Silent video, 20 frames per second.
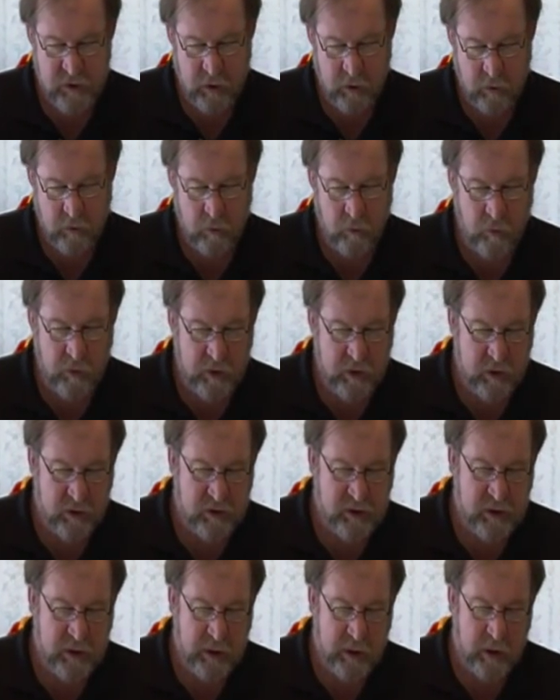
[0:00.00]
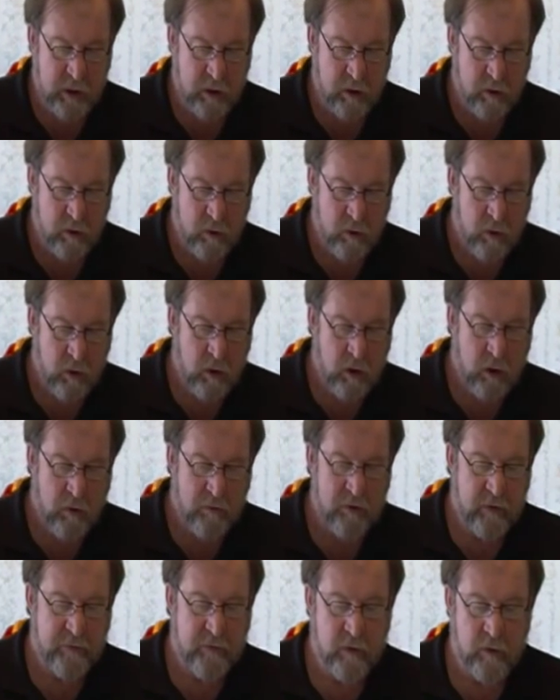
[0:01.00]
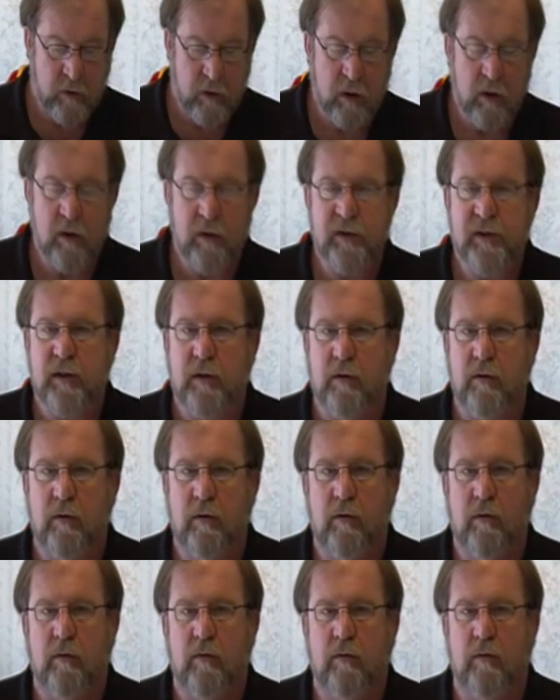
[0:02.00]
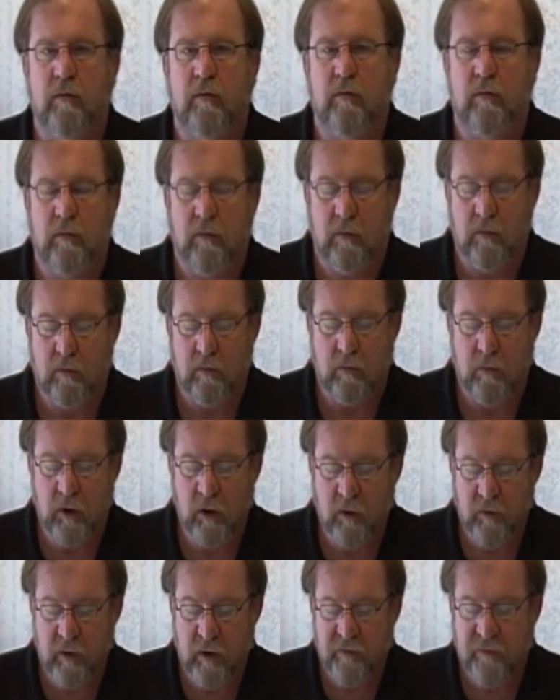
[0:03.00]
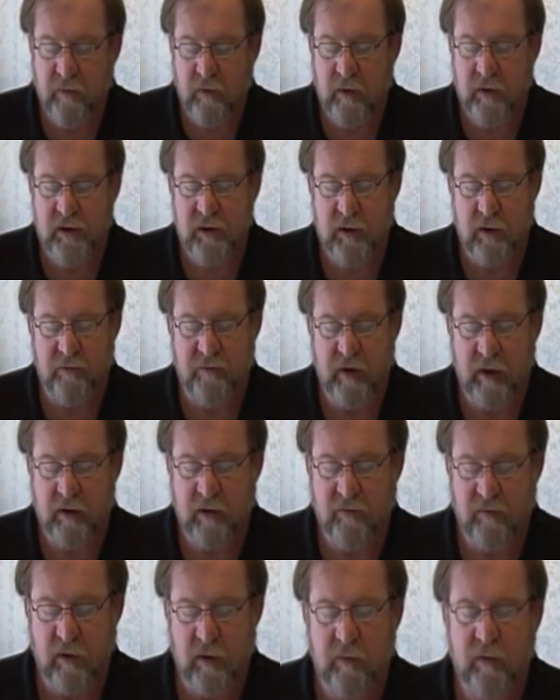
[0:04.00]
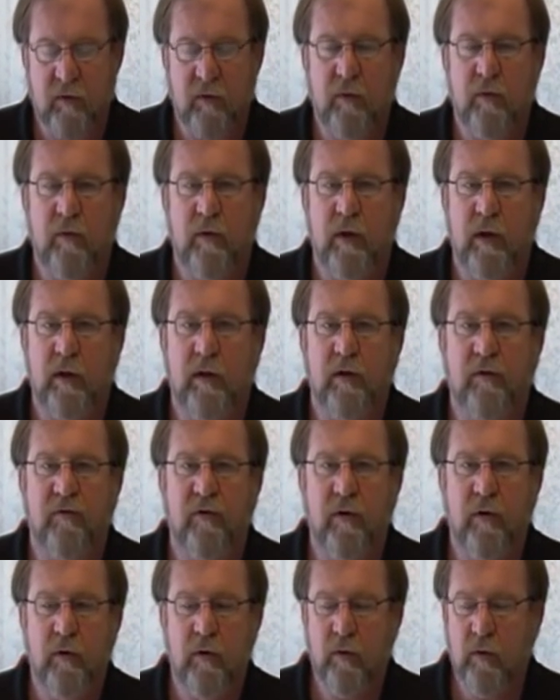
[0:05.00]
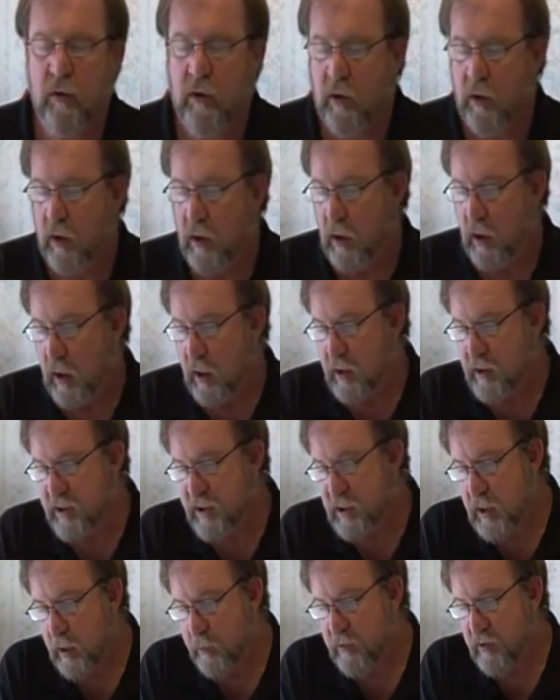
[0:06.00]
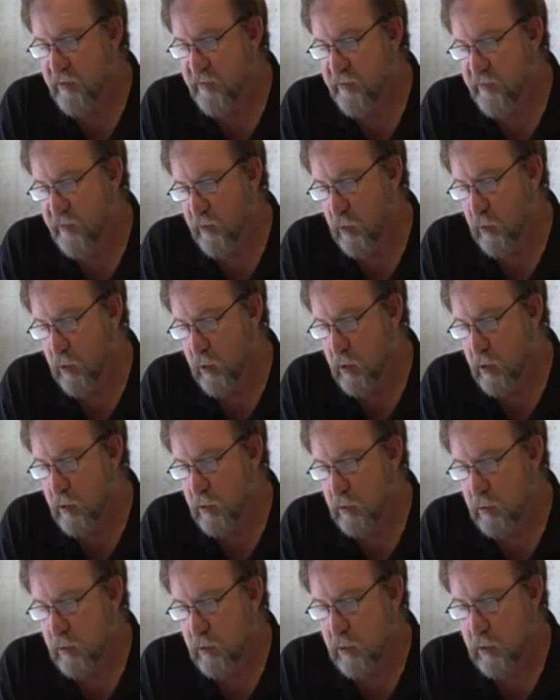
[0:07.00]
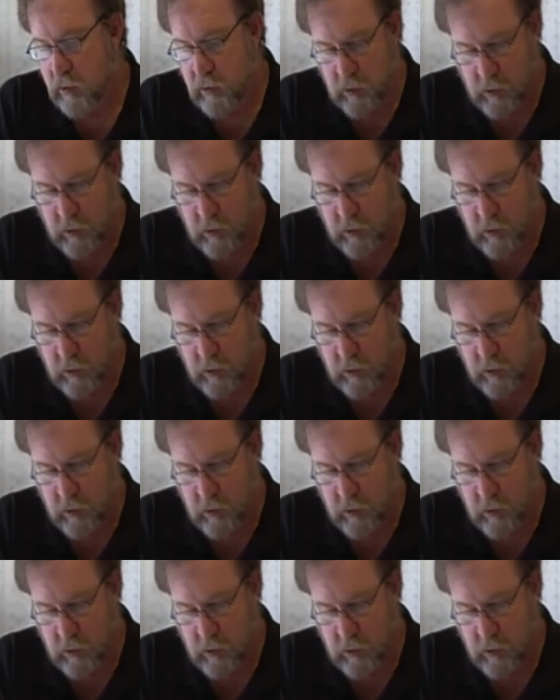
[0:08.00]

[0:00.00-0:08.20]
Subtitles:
So we can say that there is no difference effectively between the two, except for